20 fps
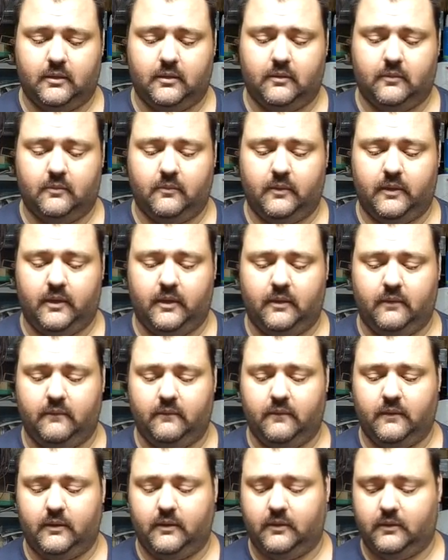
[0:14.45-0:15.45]
We have
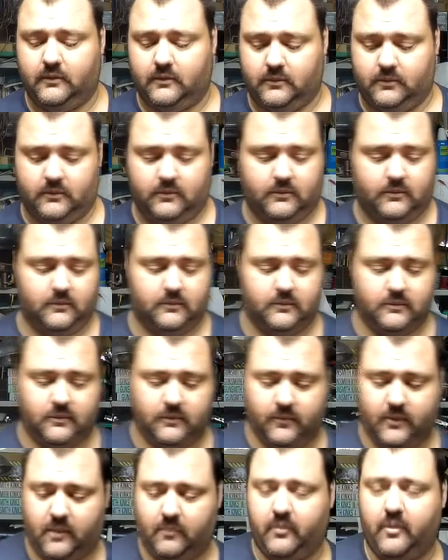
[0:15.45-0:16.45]

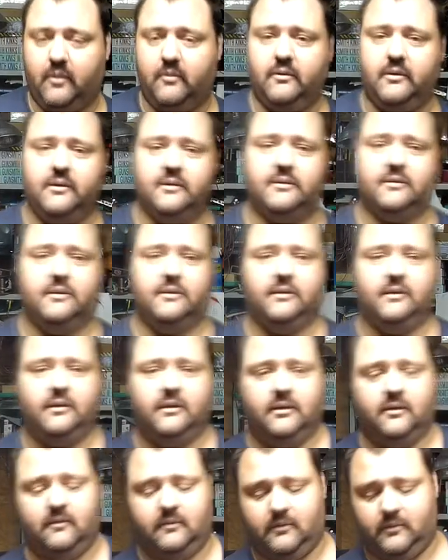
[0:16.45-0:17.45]
some components sitting
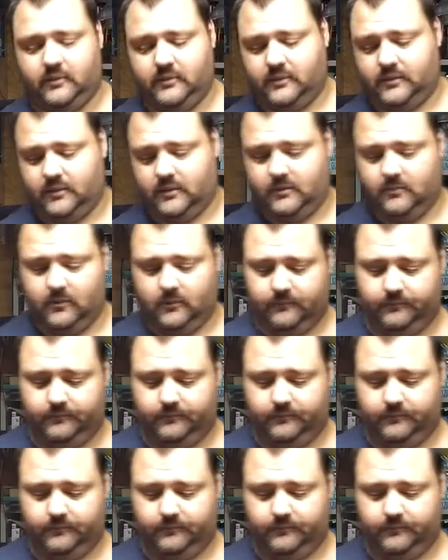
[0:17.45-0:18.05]
here on the table.